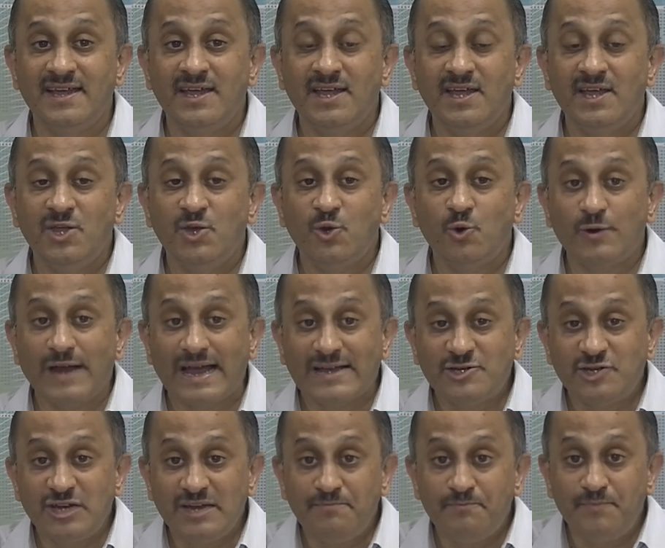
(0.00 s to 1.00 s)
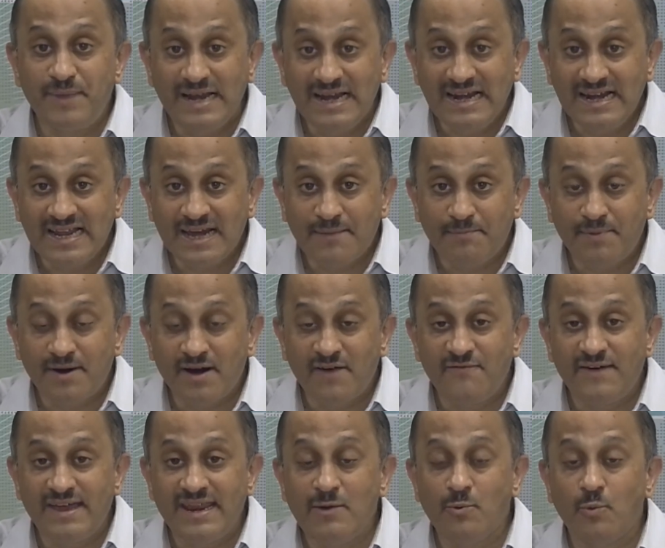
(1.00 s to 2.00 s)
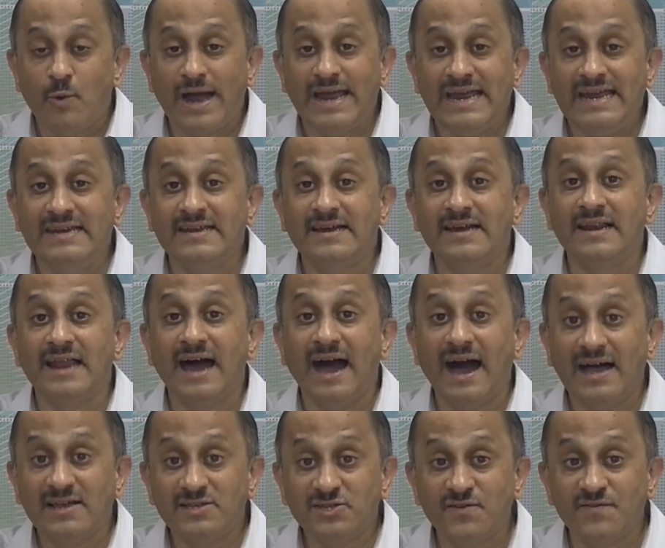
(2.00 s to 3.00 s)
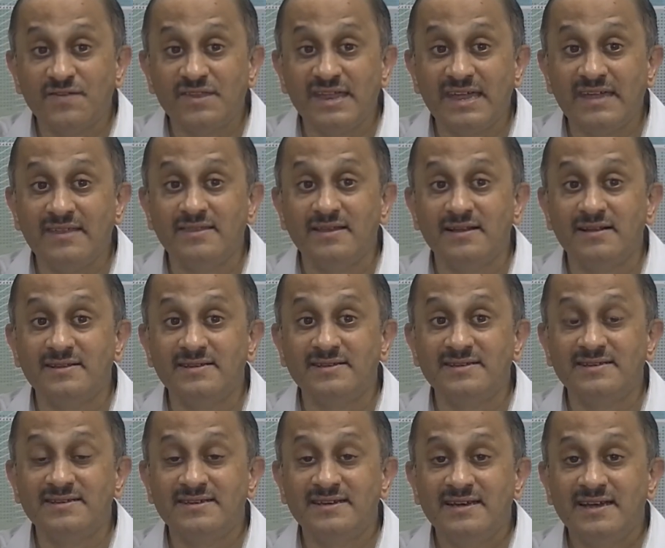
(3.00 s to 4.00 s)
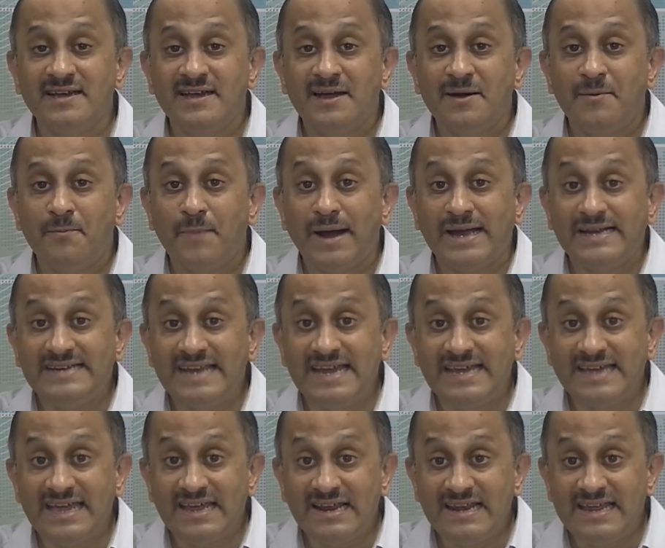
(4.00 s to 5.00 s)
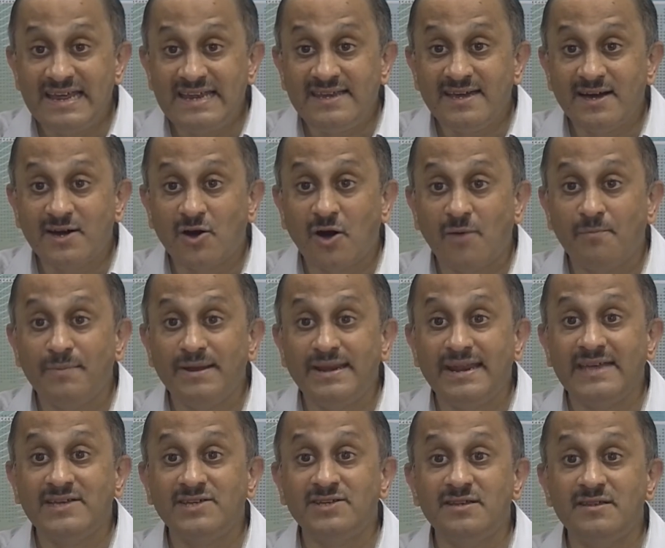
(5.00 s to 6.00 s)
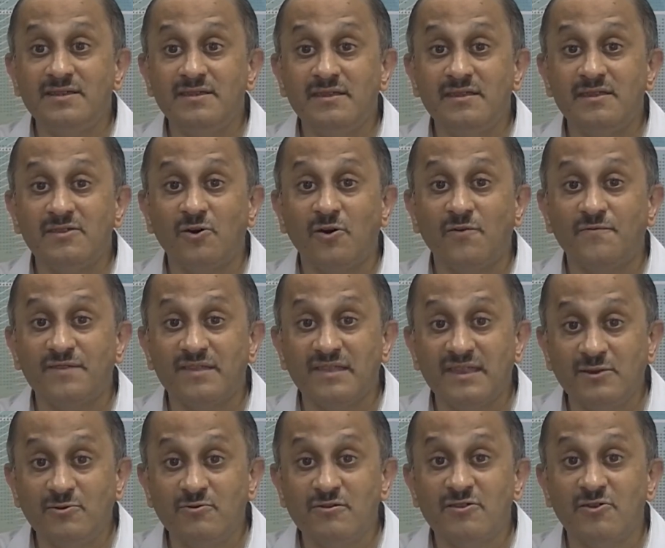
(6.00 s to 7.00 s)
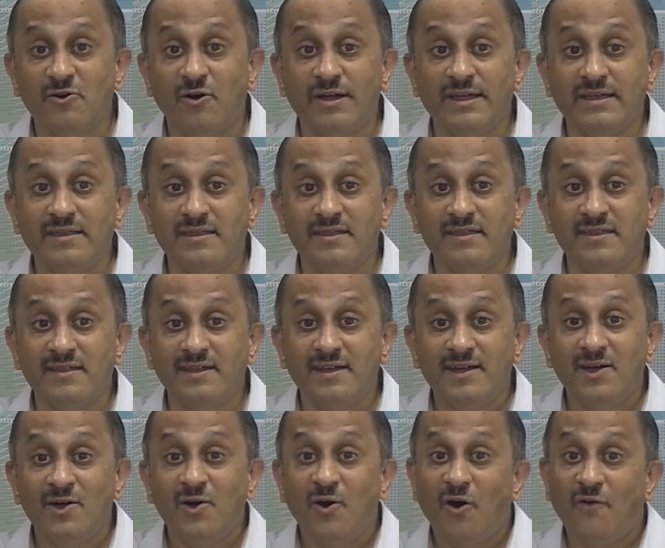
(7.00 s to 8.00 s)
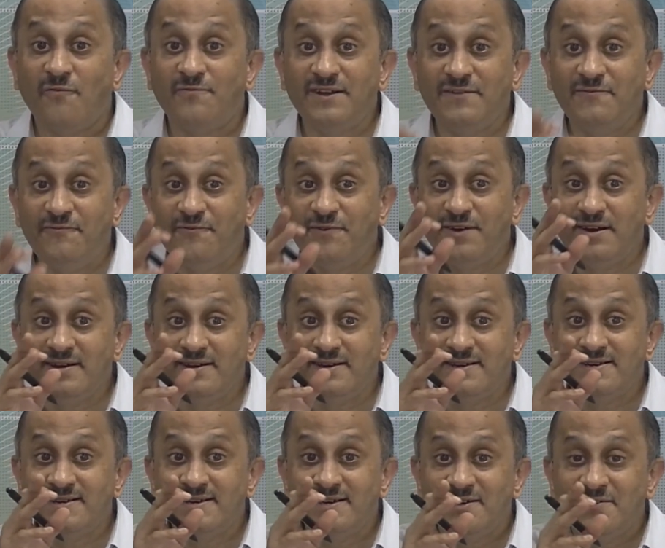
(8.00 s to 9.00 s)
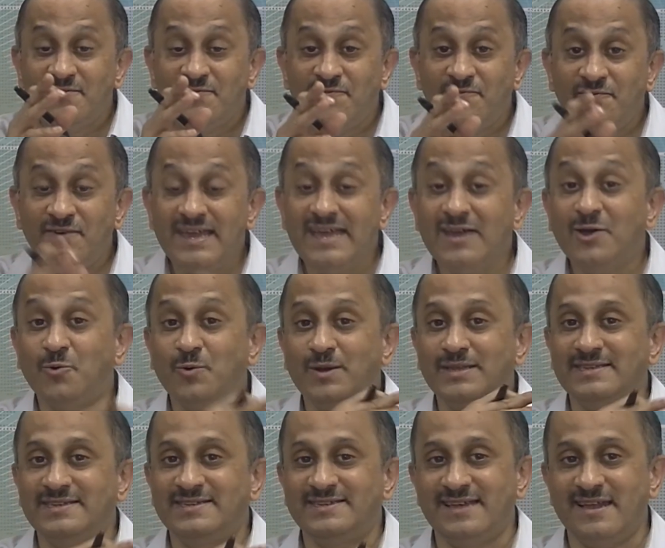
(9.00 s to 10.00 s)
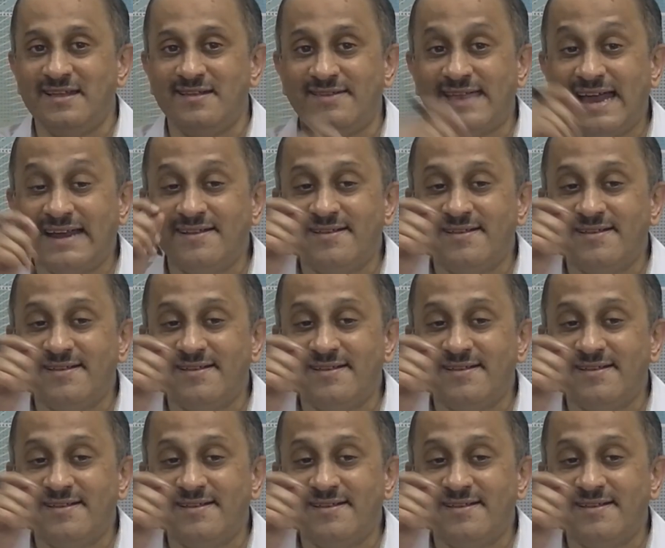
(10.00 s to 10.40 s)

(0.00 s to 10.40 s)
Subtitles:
you could actually build up a very wide class of signals by taking linear combinations of sinusoids of different frequencies. That is